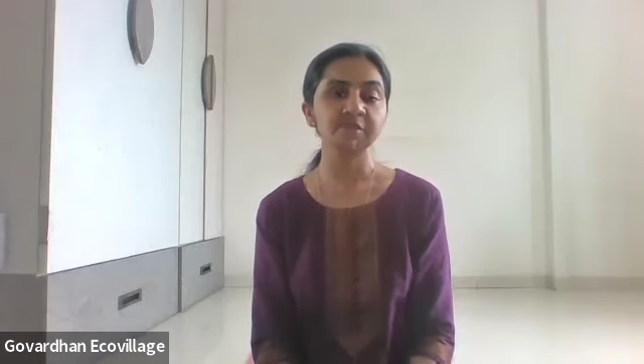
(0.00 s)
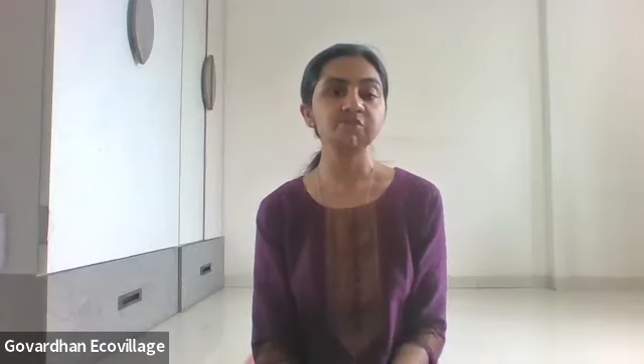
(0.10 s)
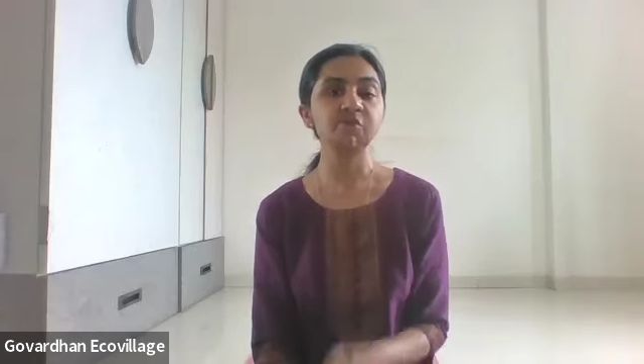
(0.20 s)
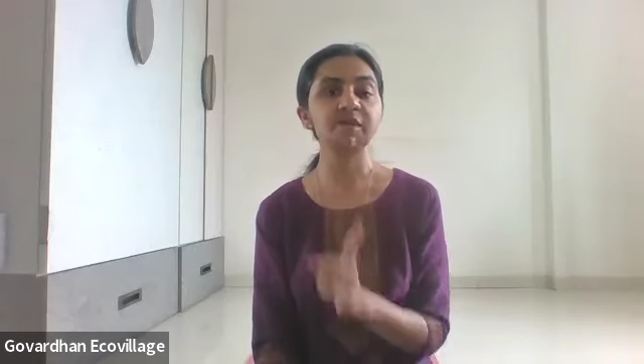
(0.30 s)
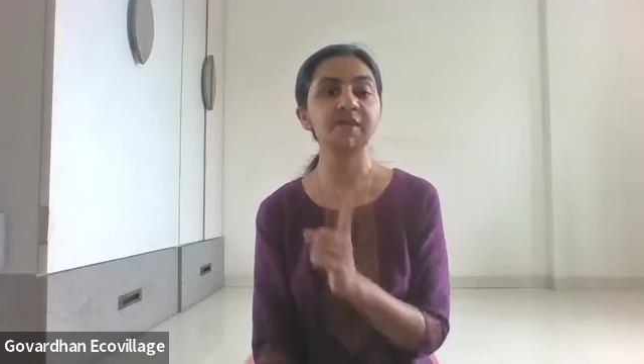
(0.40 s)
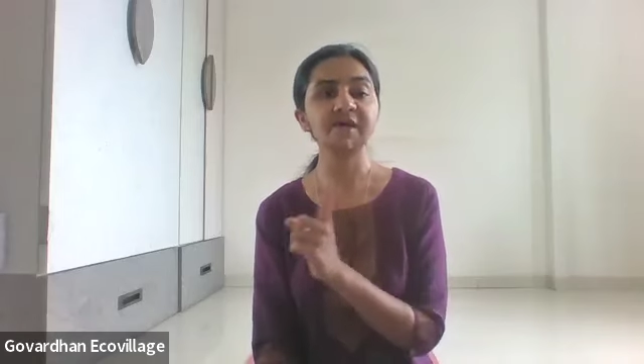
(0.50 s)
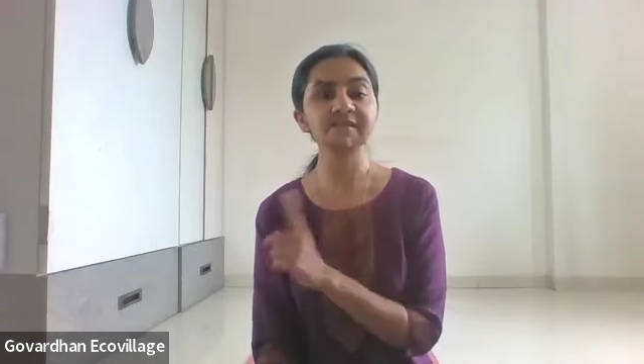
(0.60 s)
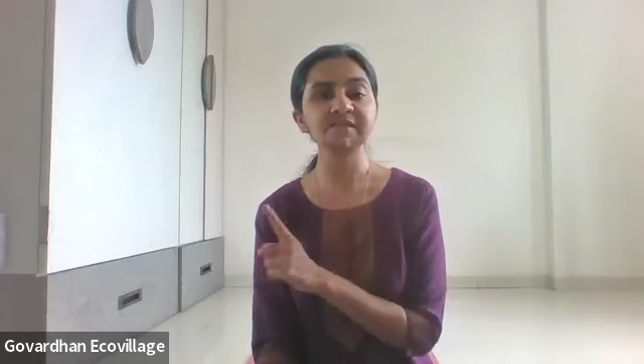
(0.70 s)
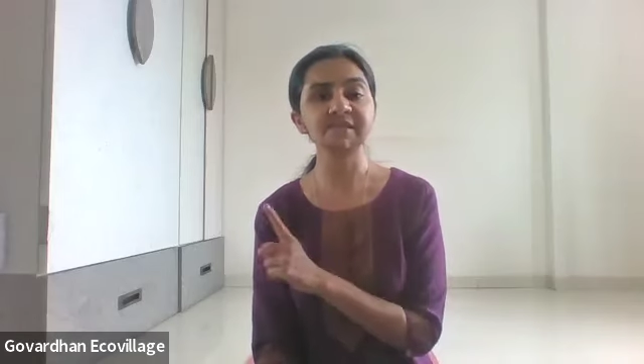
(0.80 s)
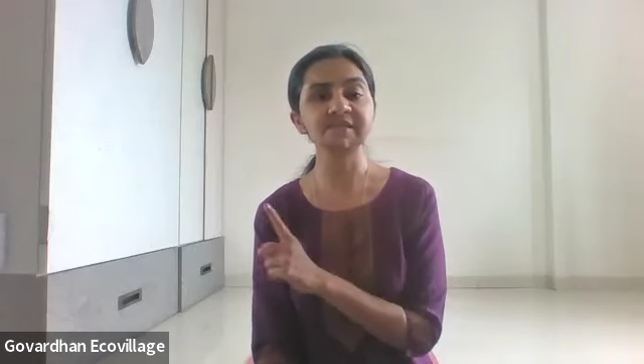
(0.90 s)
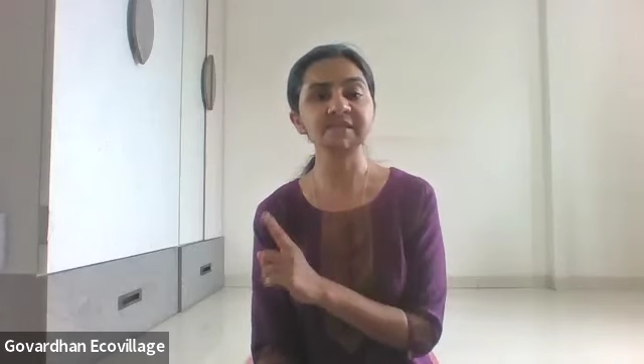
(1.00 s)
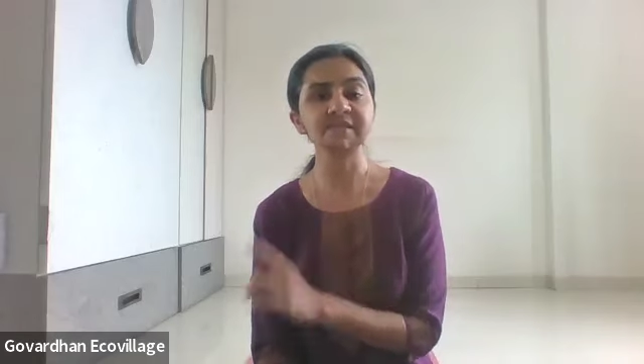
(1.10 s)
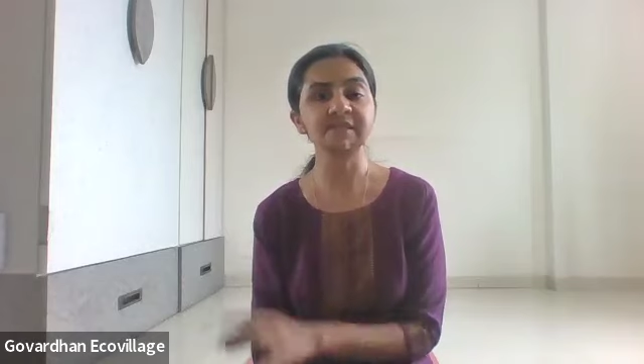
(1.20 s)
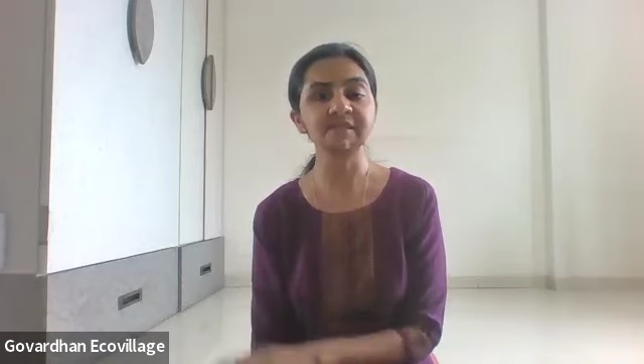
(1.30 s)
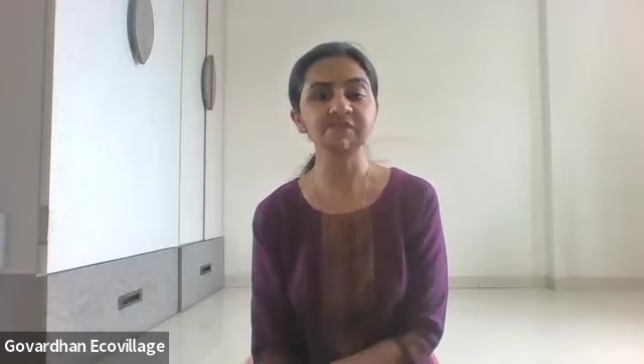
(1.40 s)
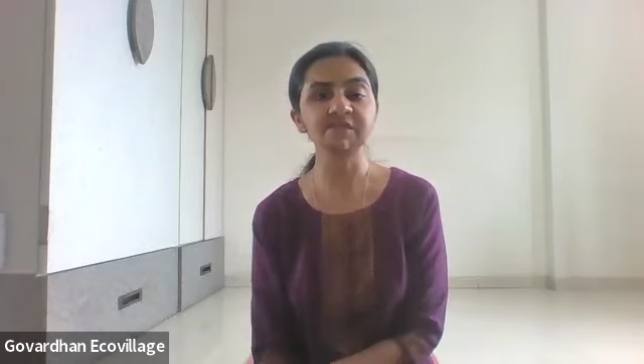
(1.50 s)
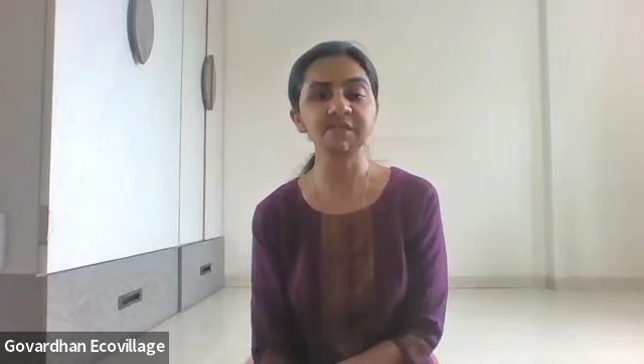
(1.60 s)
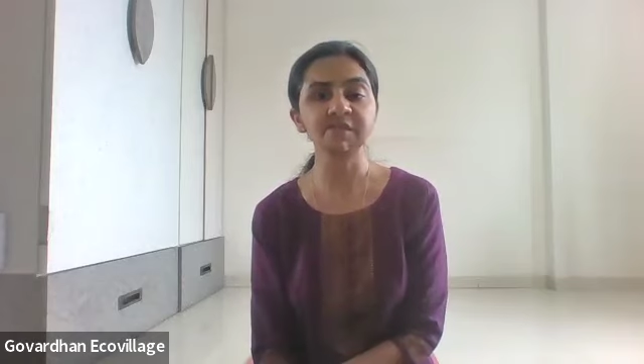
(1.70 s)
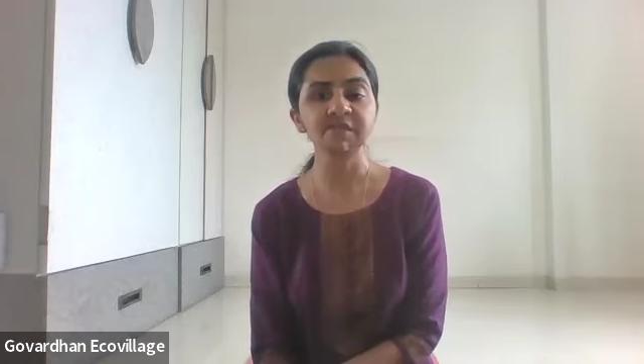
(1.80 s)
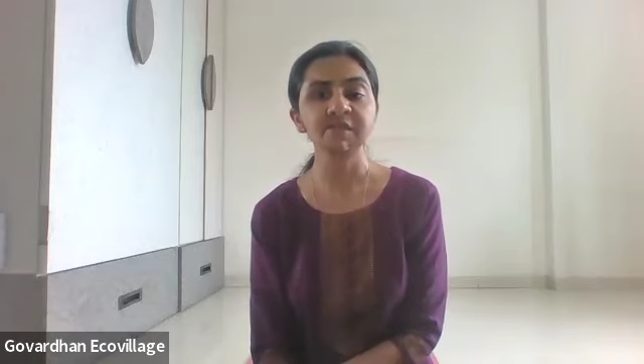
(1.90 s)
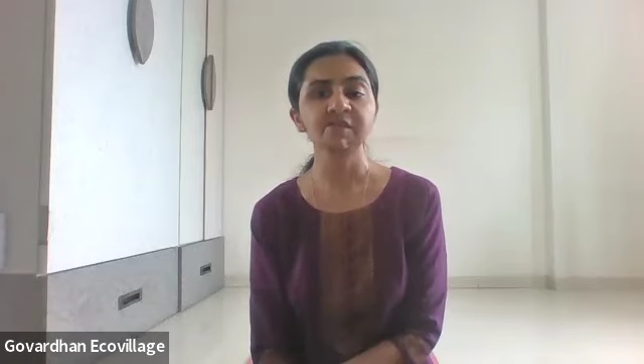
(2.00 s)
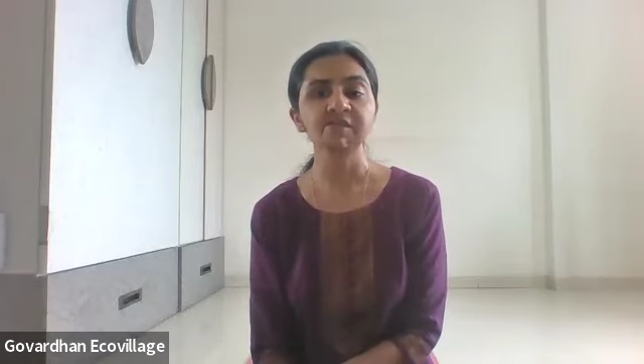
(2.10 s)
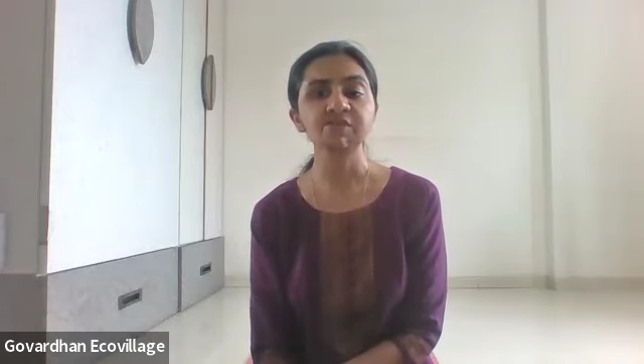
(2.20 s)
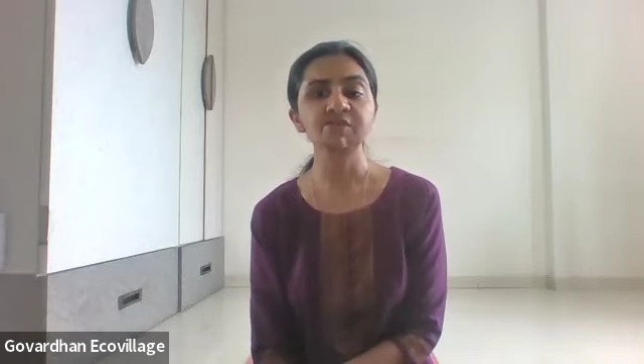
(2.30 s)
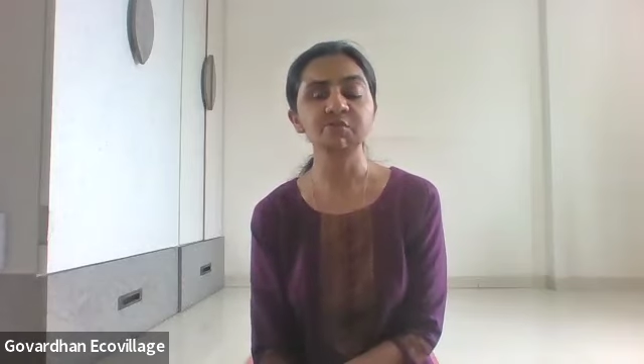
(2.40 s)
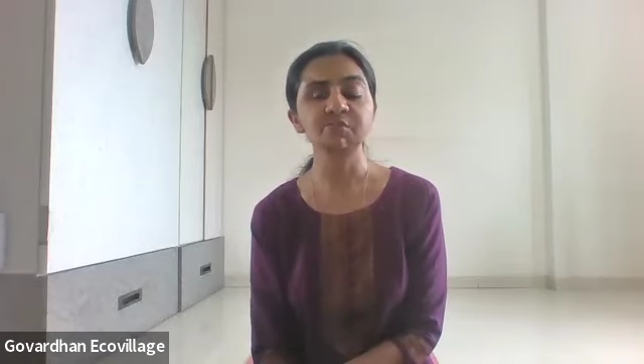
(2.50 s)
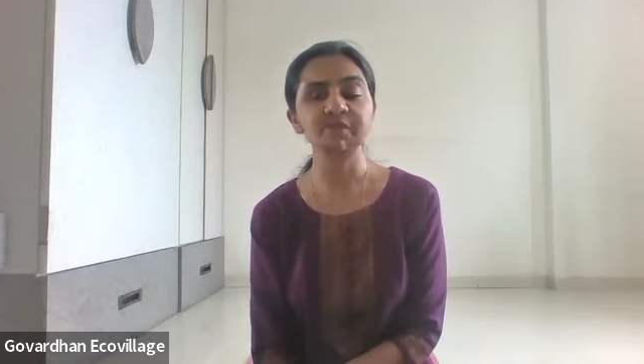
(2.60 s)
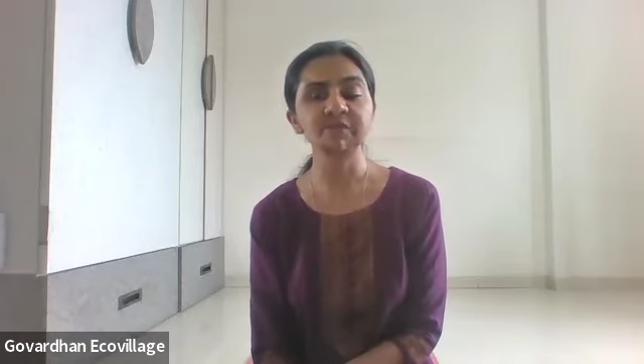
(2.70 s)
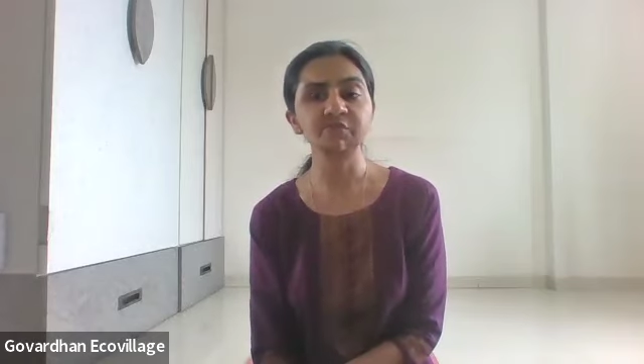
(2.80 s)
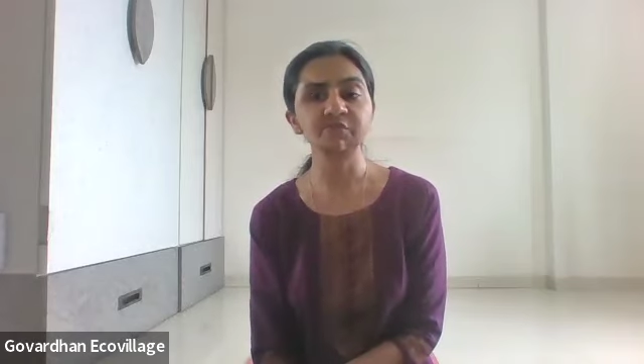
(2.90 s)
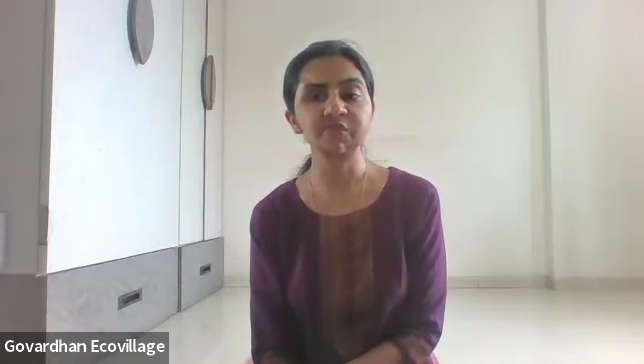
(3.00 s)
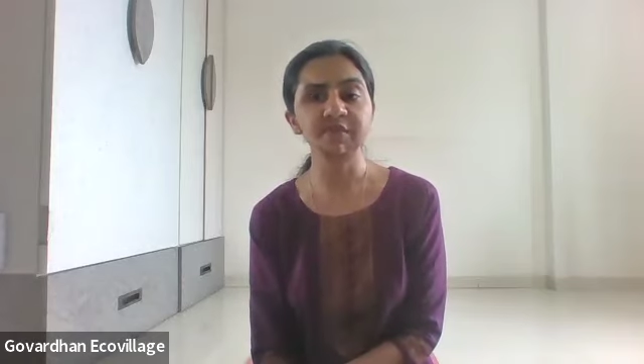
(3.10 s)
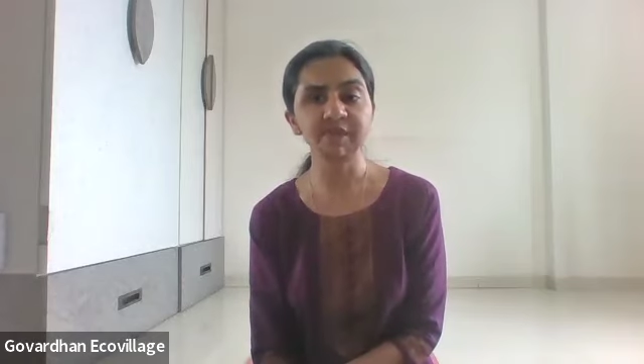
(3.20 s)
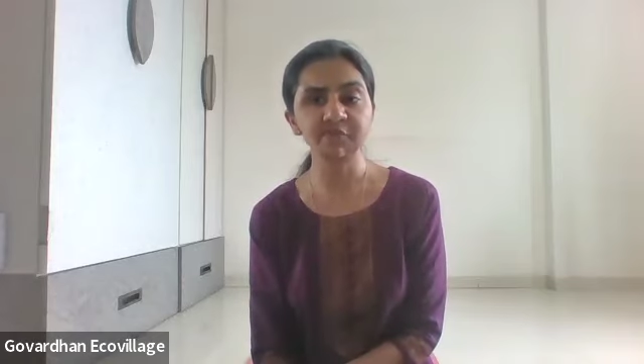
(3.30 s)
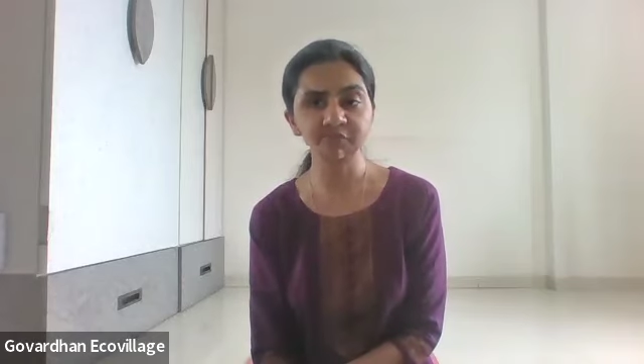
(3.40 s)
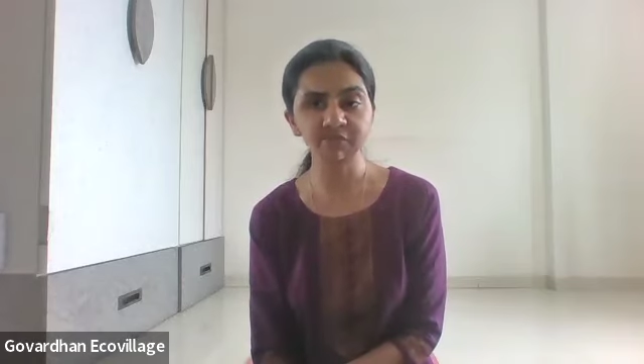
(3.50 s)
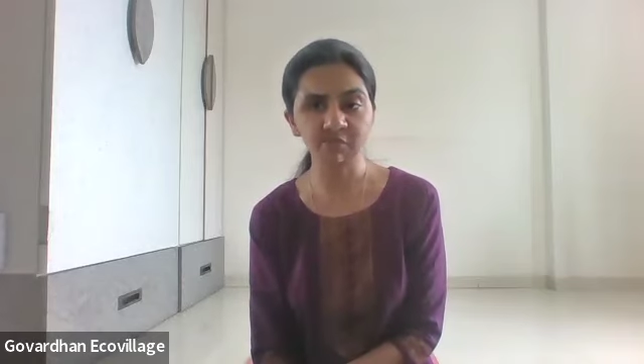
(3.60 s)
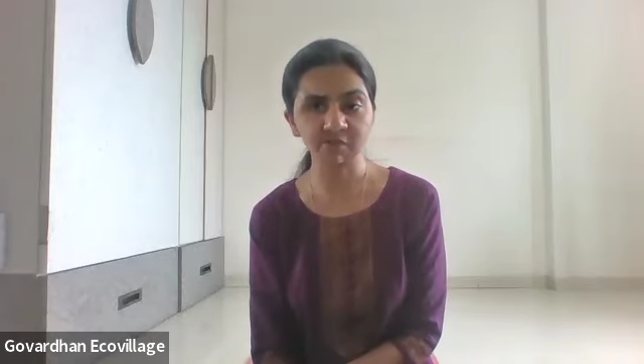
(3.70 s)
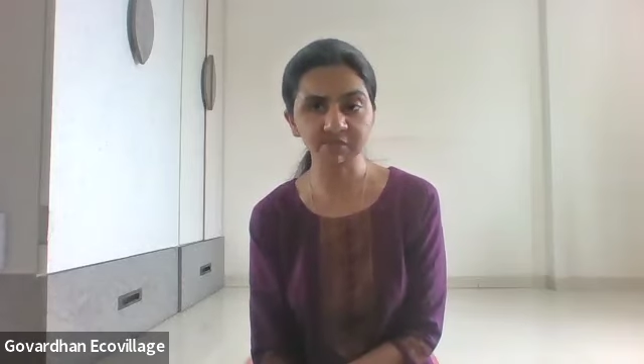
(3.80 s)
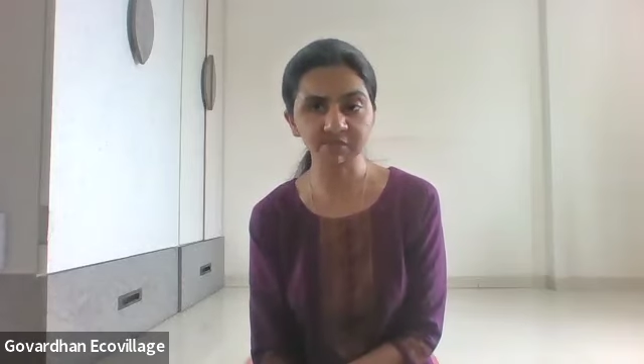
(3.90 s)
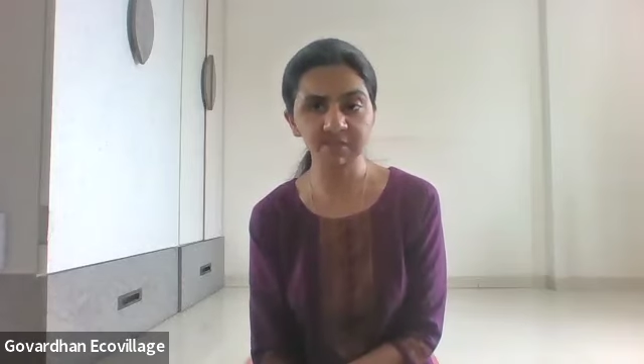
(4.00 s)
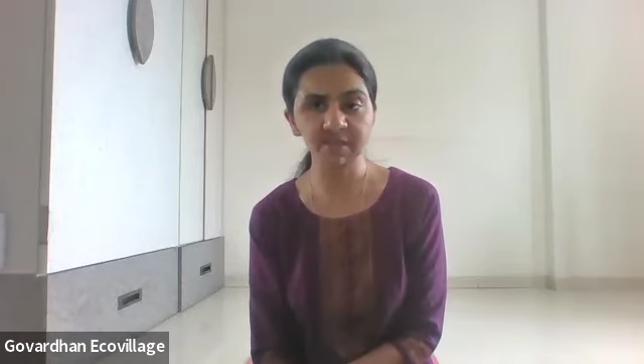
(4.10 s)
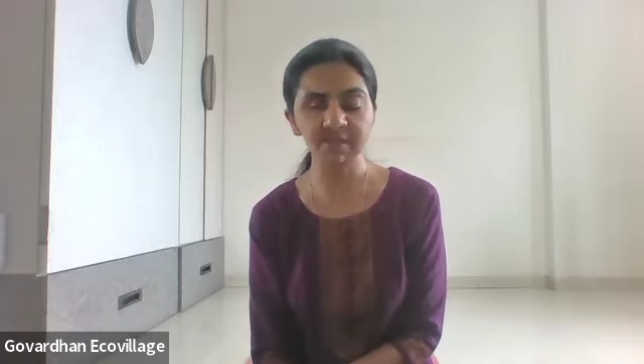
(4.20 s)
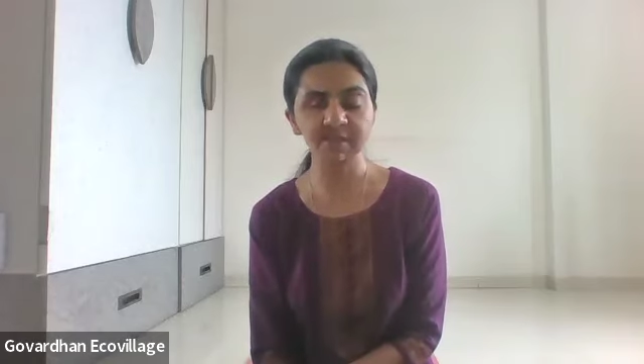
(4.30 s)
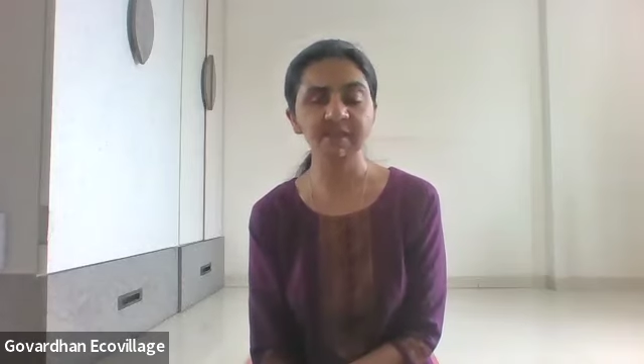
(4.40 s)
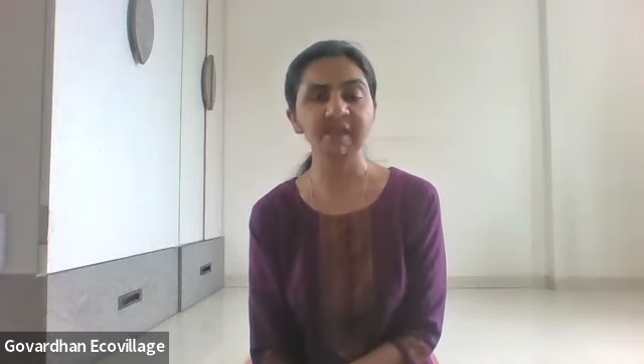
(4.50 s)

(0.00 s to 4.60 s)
your last exhalation should be through the left nostril,